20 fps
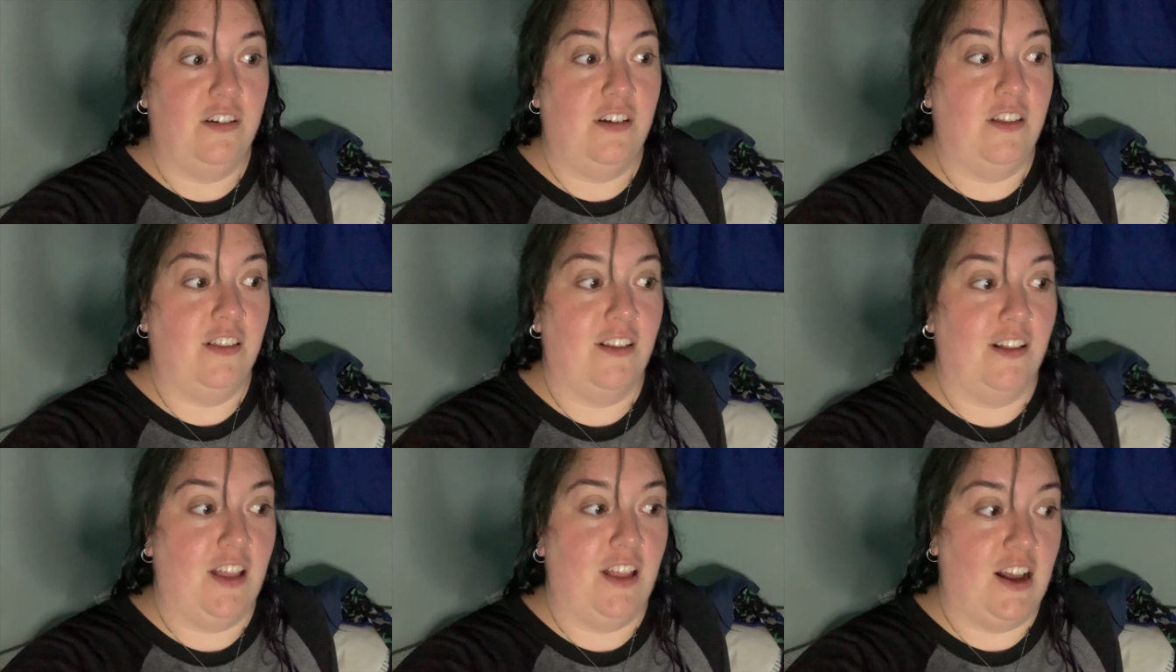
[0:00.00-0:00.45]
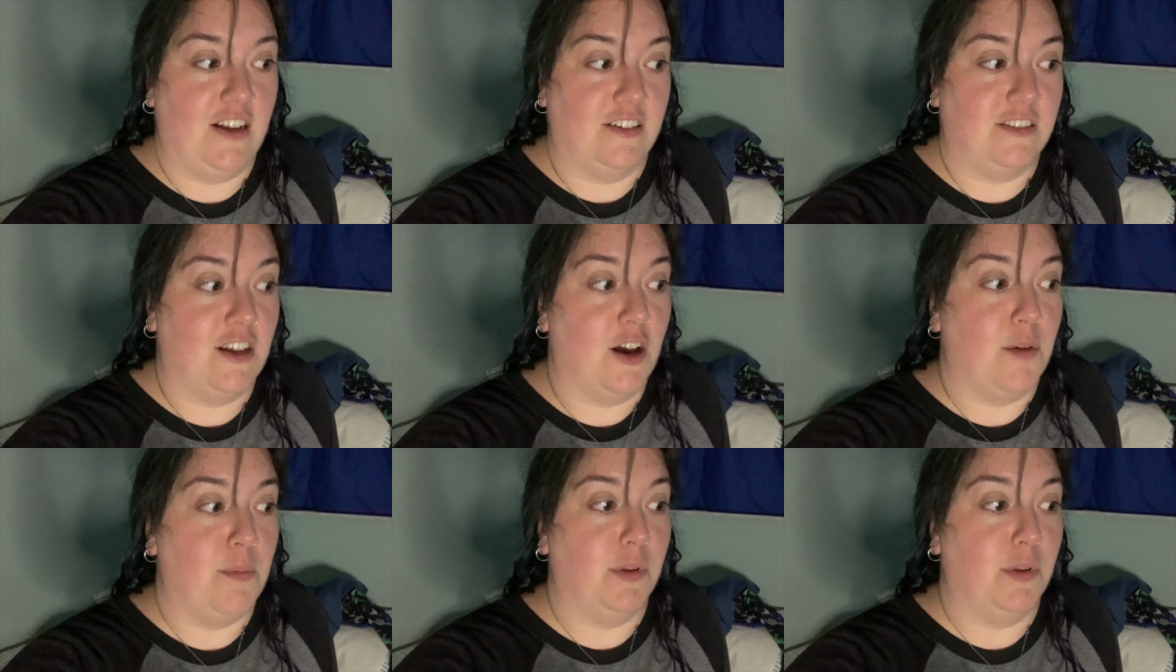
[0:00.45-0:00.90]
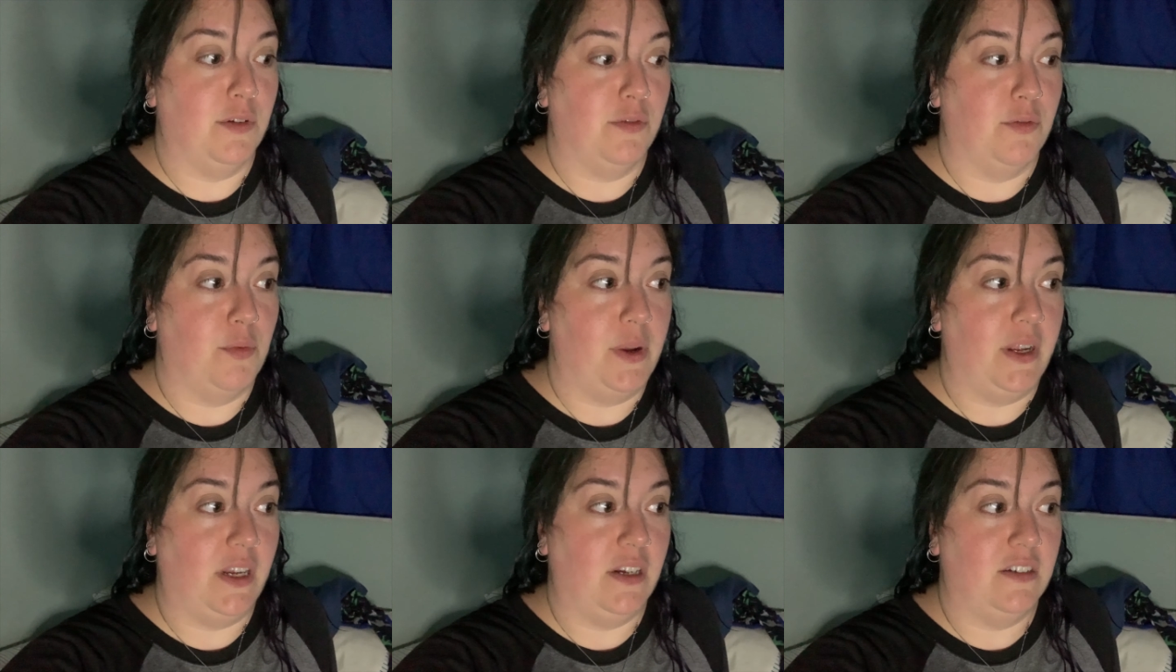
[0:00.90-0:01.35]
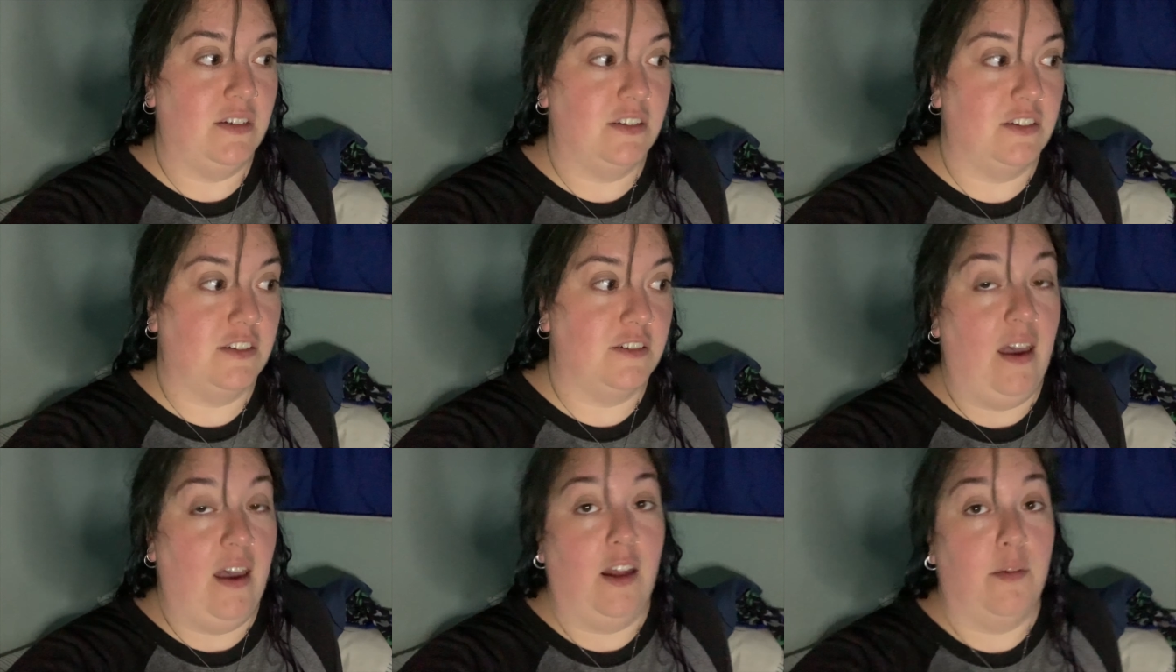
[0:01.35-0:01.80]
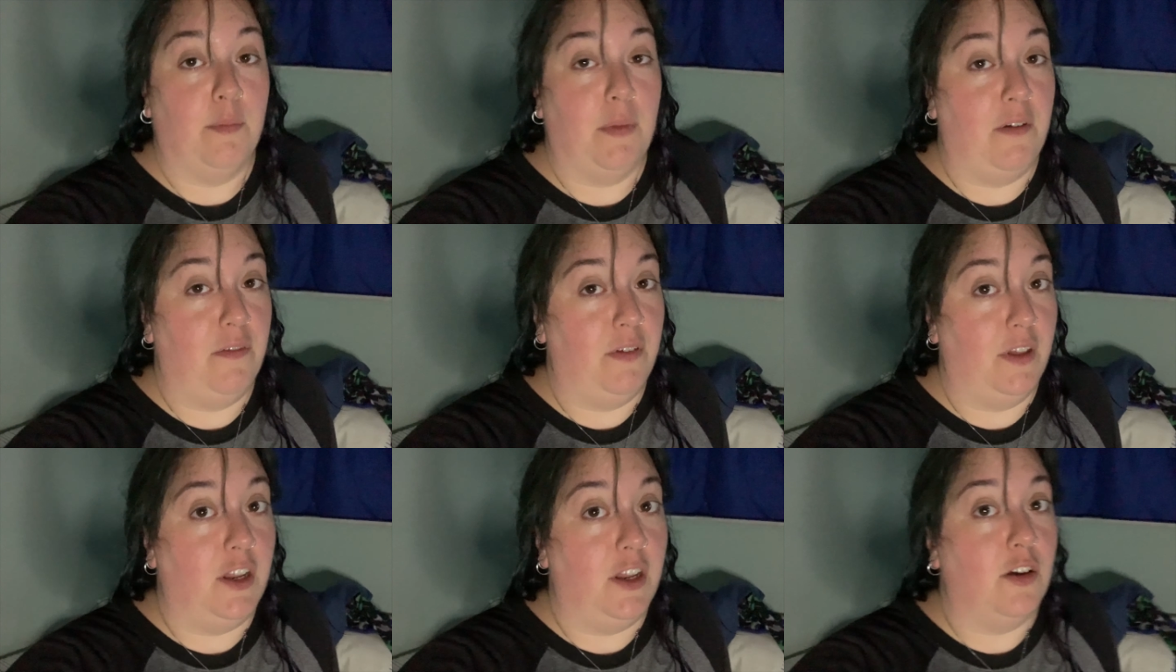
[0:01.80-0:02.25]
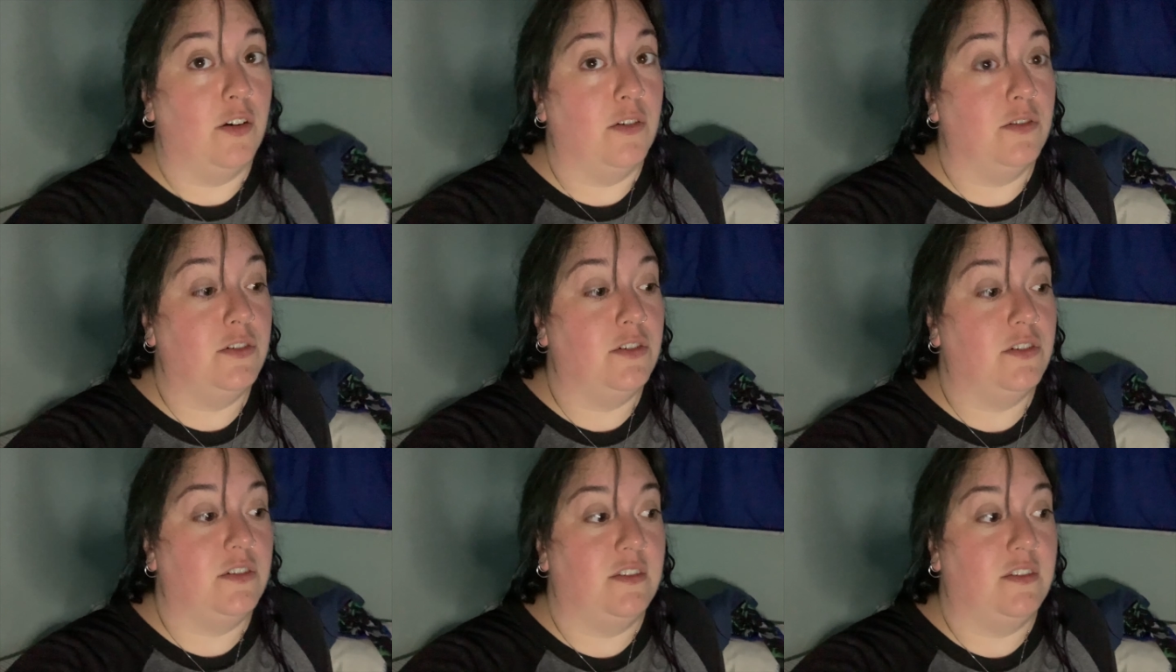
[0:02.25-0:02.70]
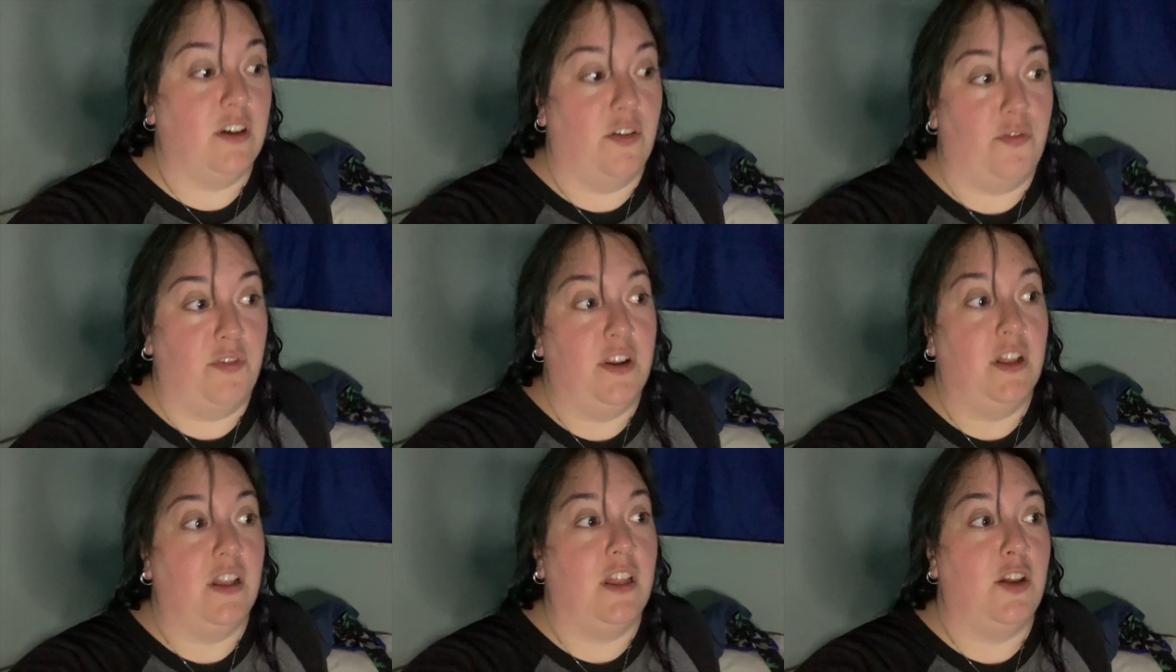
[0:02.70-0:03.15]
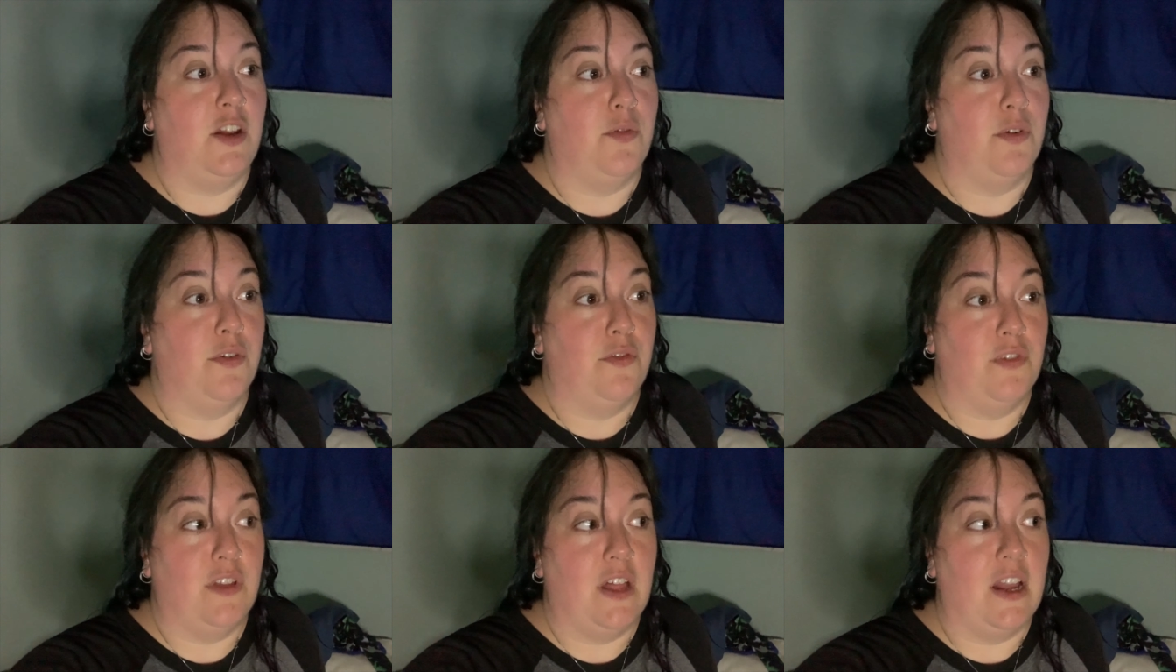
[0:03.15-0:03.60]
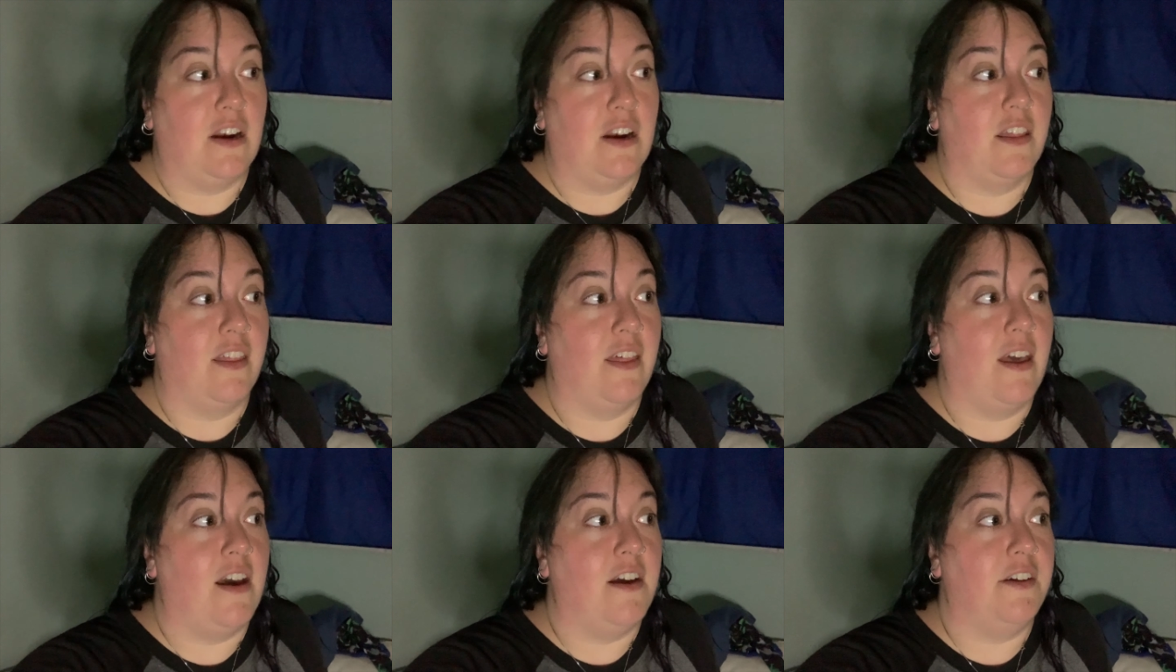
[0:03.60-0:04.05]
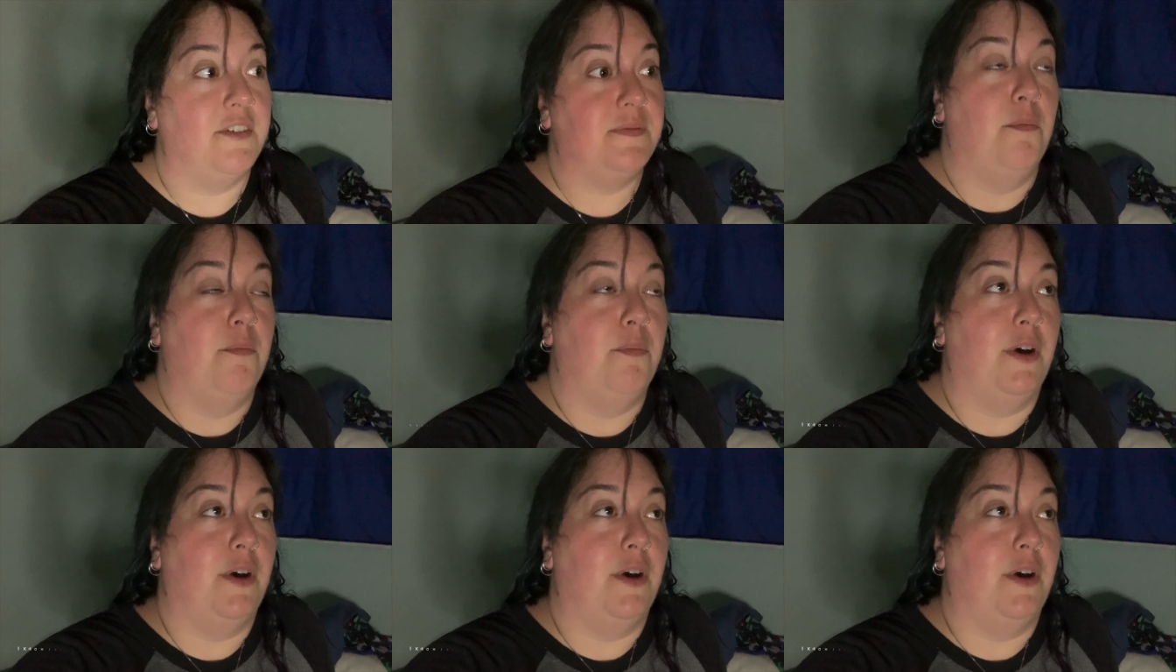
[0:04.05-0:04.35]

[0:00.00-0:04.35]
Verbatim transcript: in the last couple of weeks and my videos definitely reflect that.